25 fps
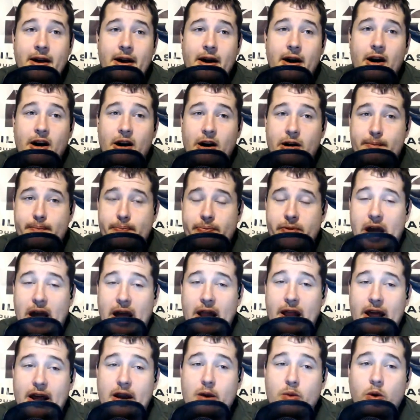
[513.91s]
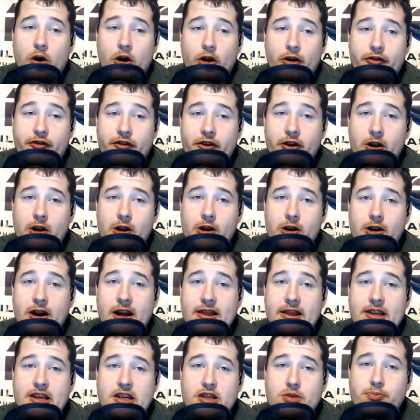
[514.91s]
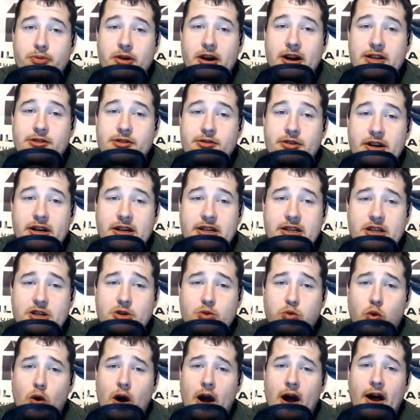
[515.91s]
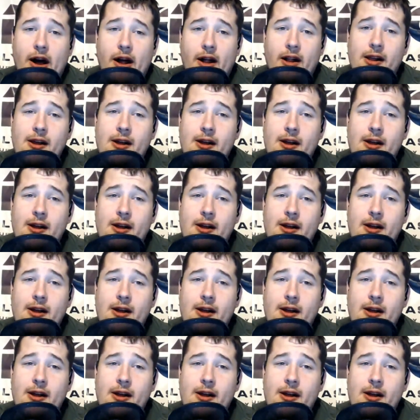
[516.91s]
Um, I like Will Fuller at this price range as well.